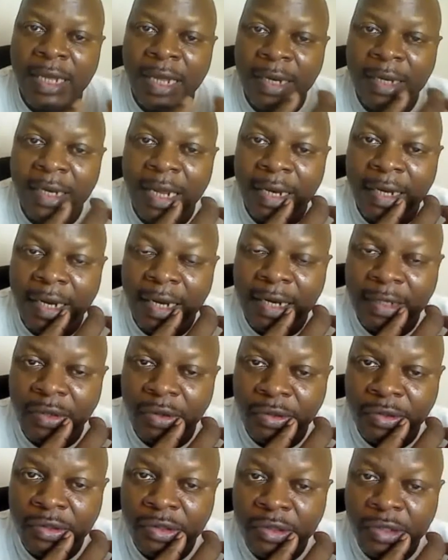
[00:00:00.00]
and then
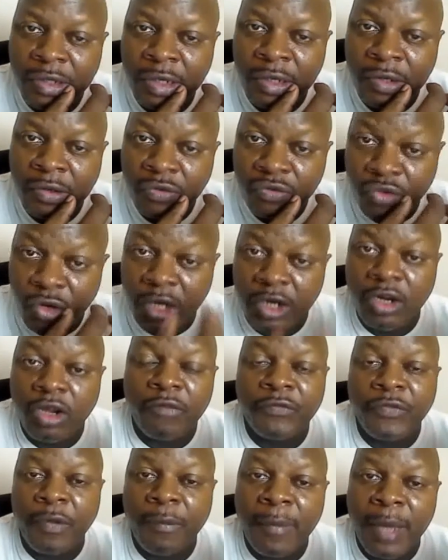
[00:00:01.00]
just trade
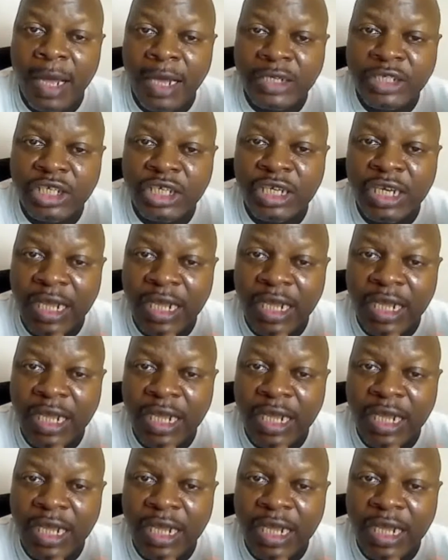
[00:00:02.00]
off the margin.